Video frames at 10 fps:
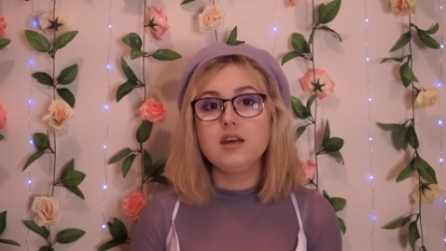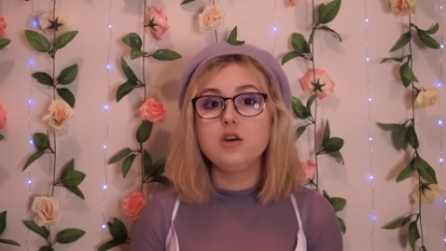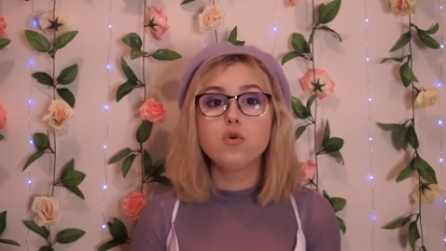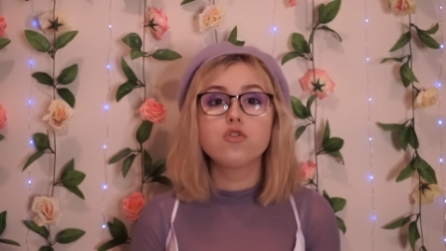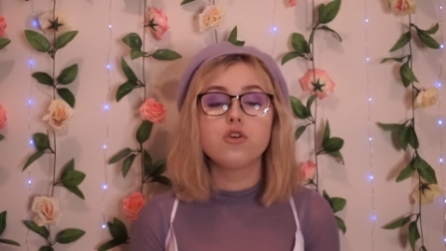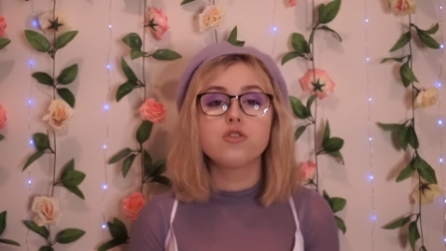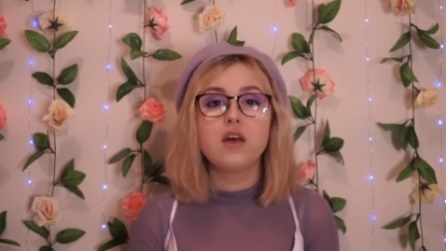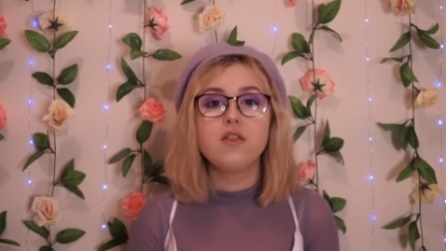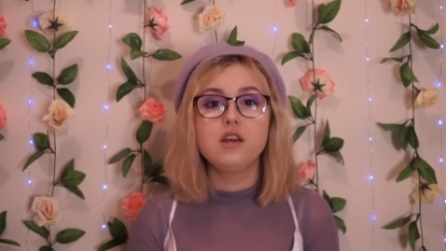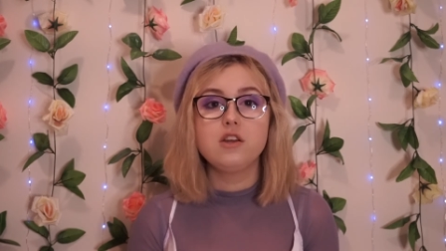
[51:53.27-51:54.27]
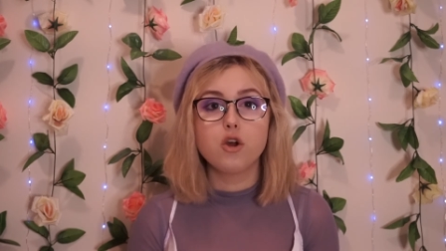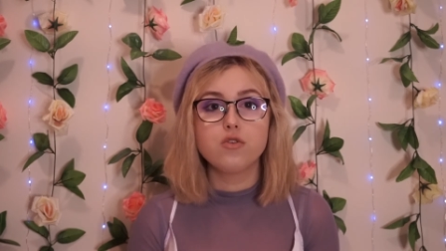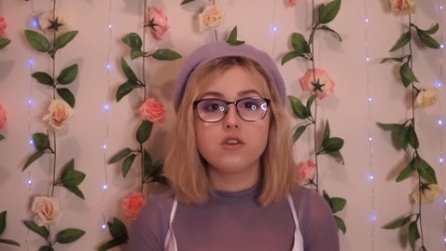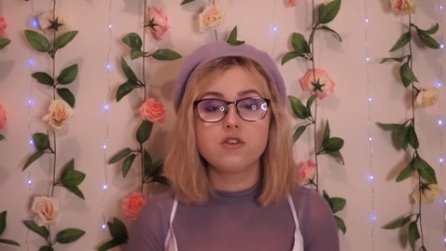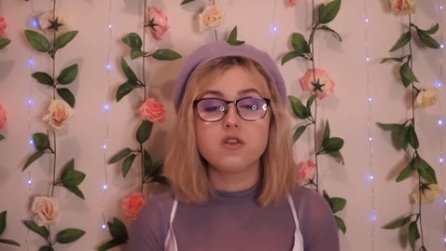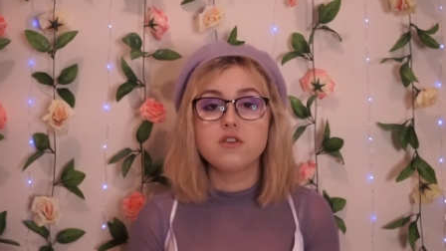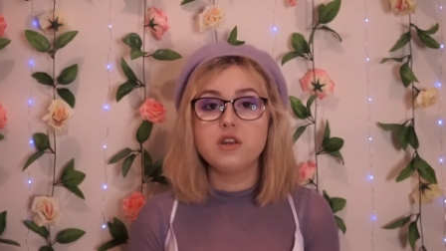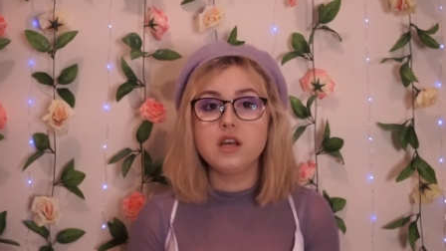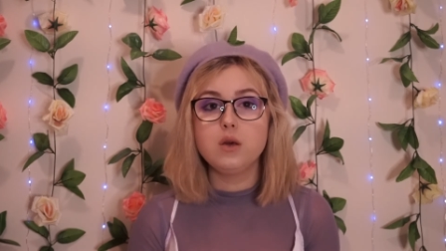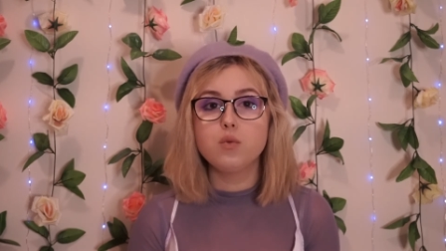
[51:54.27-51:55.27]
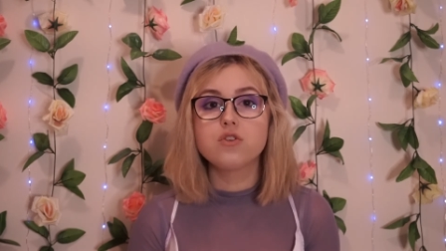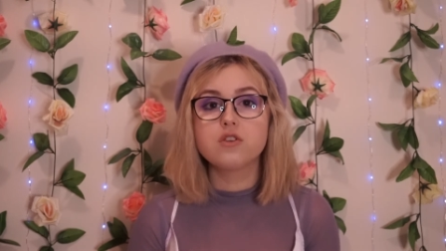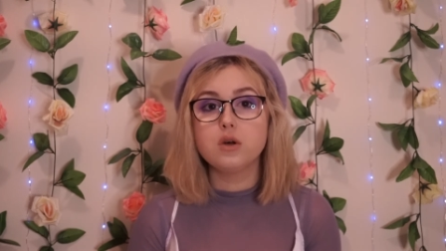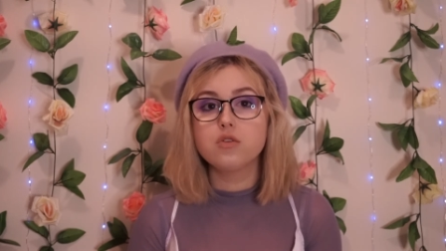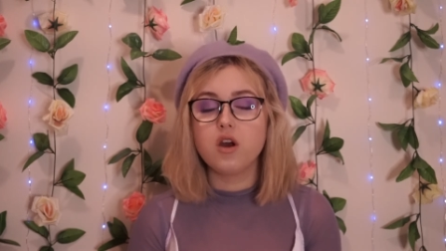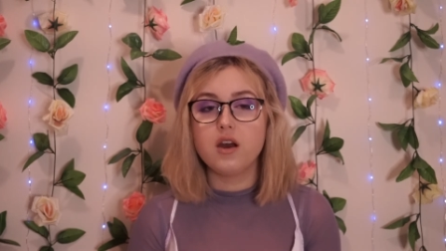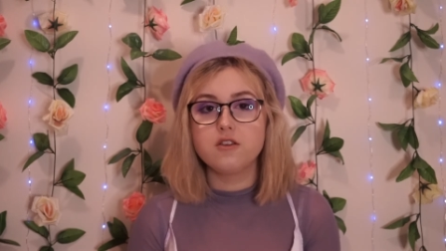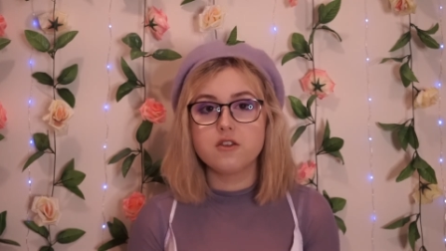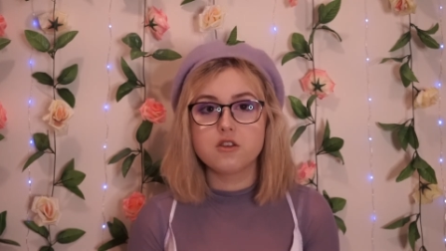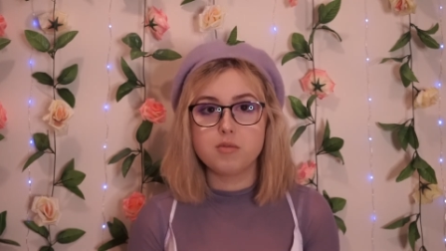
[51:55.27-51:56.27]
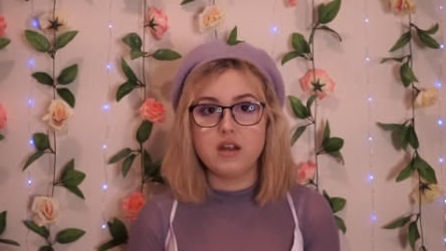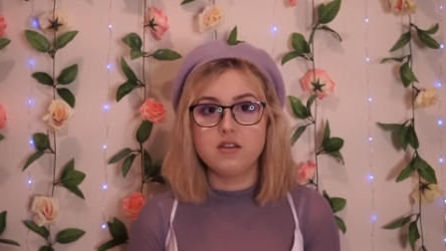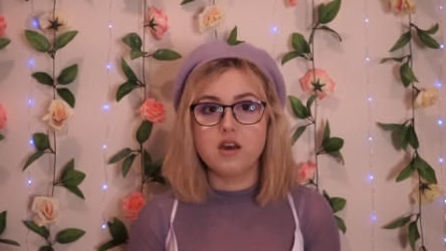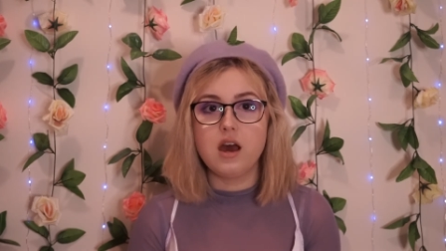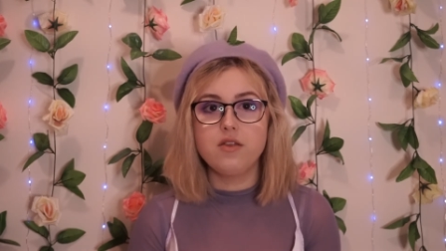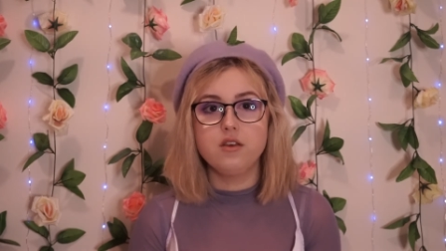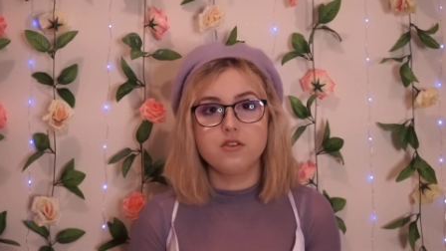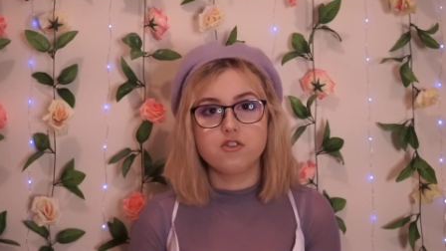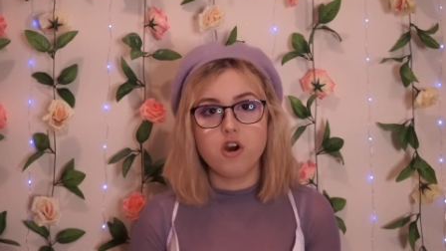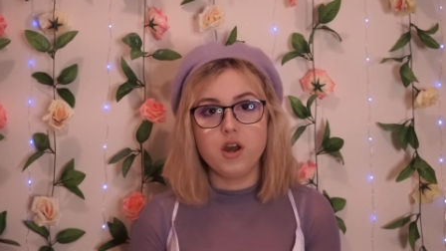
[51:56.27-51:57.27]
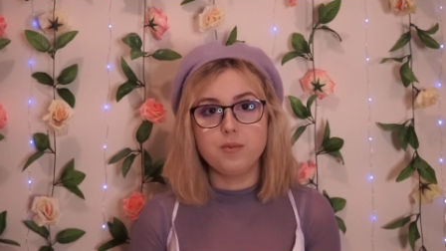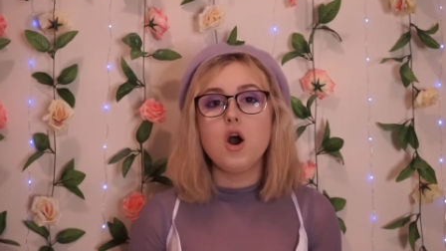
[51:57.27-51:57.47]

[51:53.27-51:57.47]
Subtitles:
He also said that he noticed that the dinghy was still tied to the Splendor at this time.